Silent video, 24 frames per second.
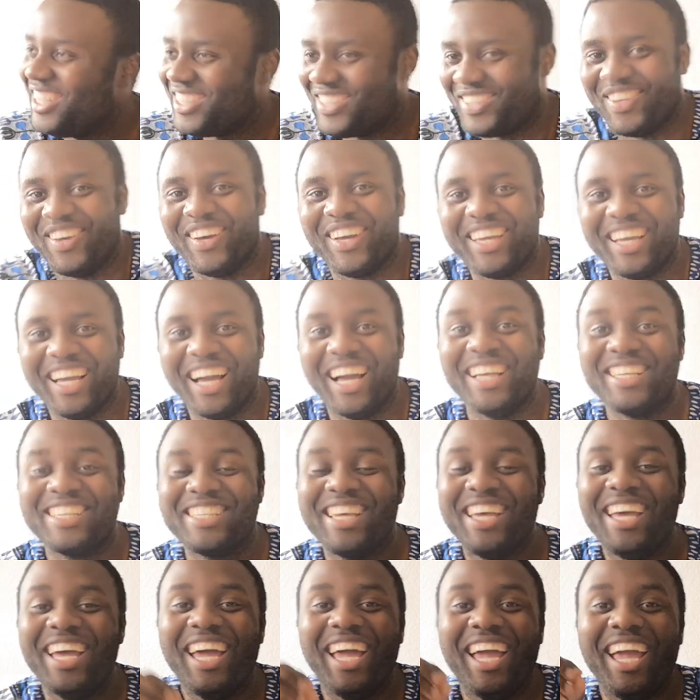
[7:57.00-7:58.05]
sorry
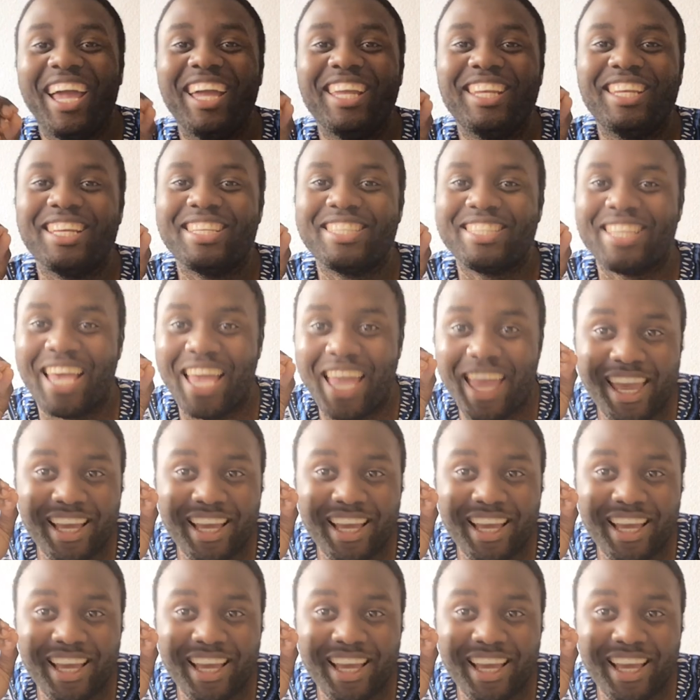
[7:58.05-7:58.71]
guys, it is